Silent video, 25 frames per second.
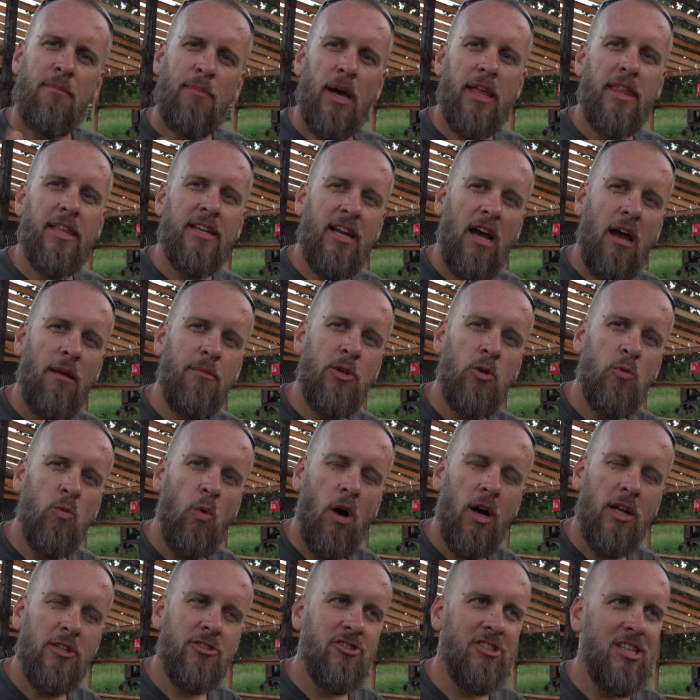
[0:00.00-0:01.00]
By the time you
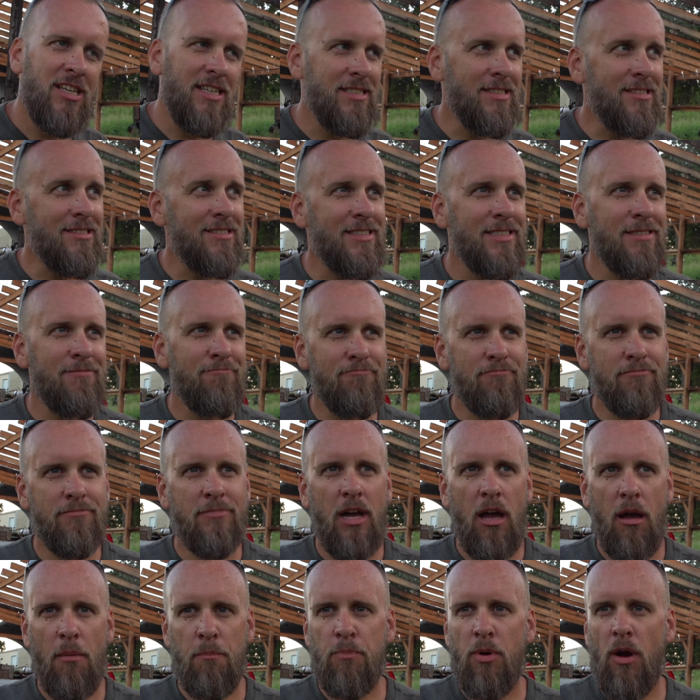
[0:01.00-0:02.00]
watch this,
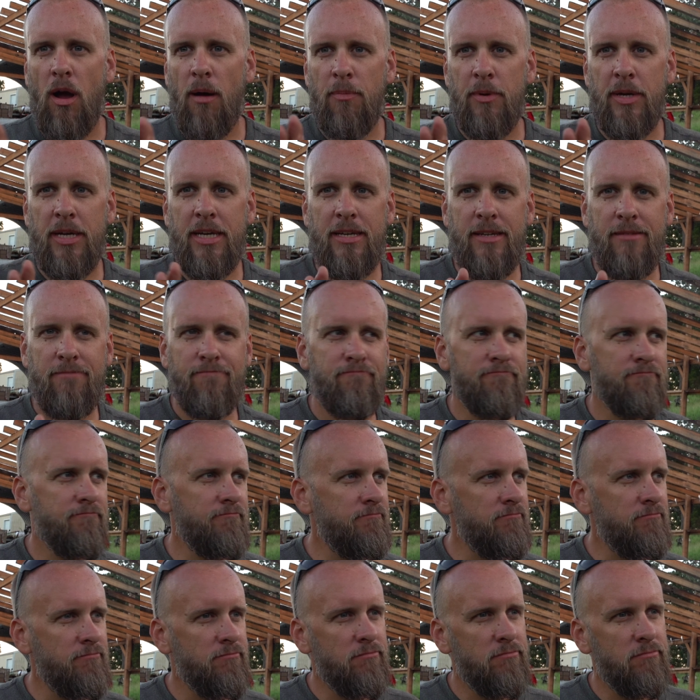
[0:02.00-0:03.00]
I'm probably
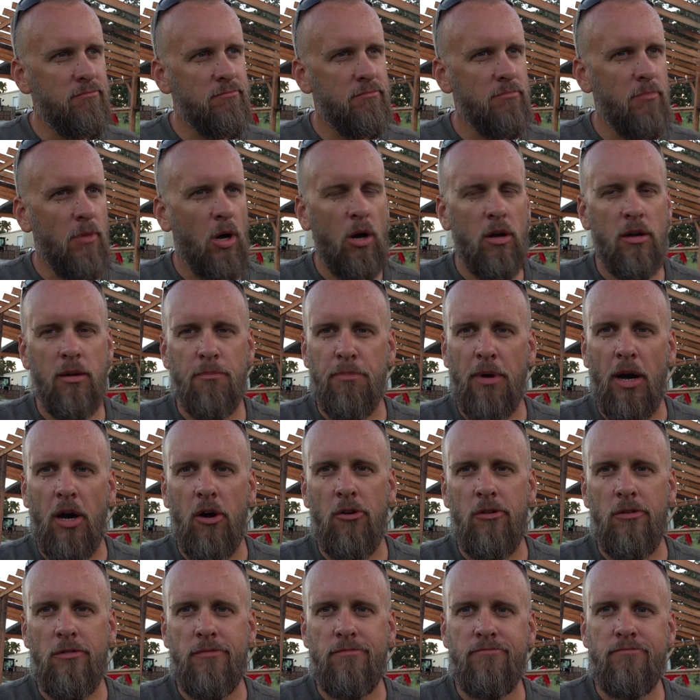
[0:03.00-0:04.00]
on a
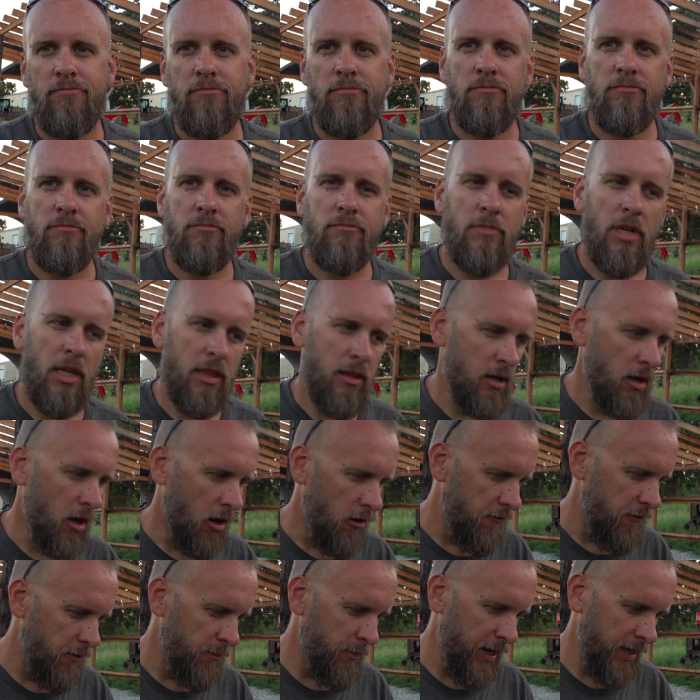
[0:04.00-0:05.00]
boat in the
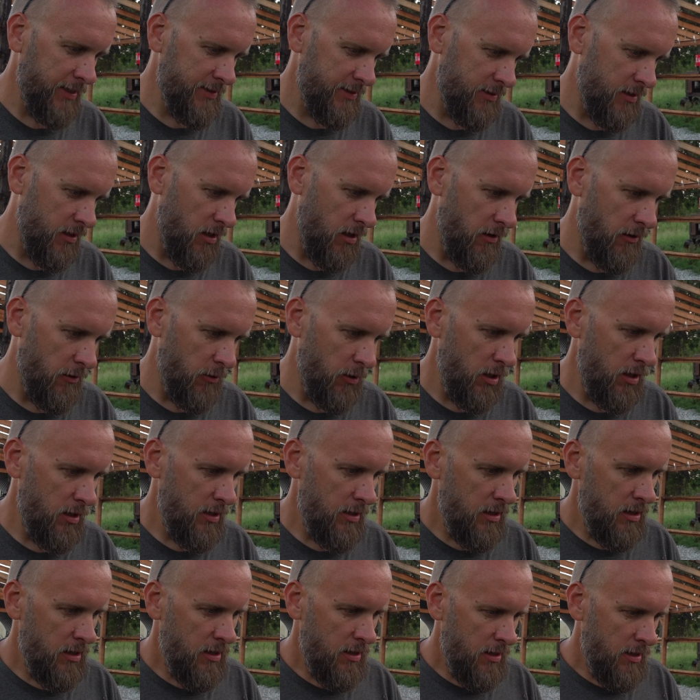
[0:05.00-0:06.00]
Gulf of Mexico,
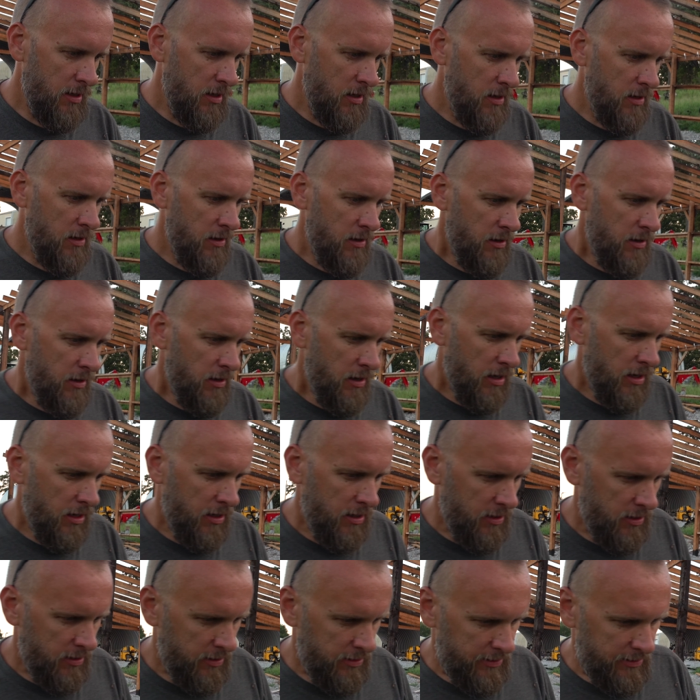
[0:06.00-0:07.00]

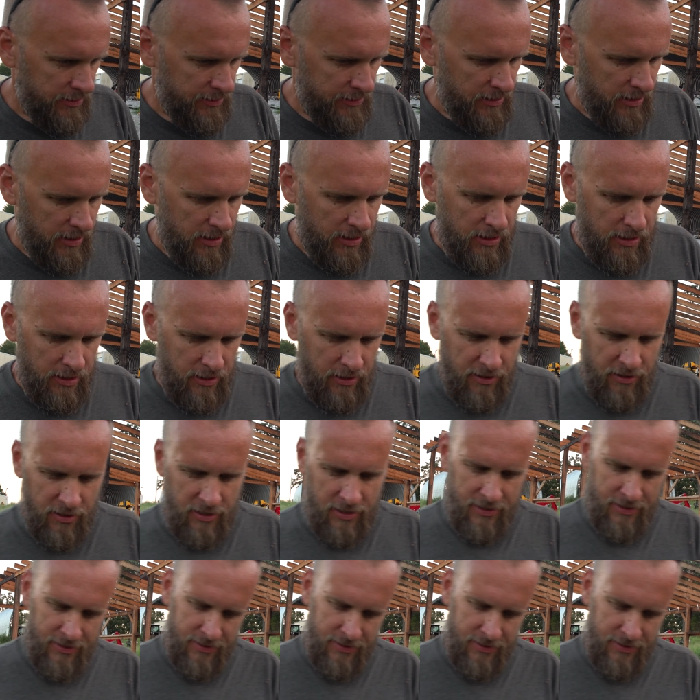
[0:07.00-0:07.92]
and kind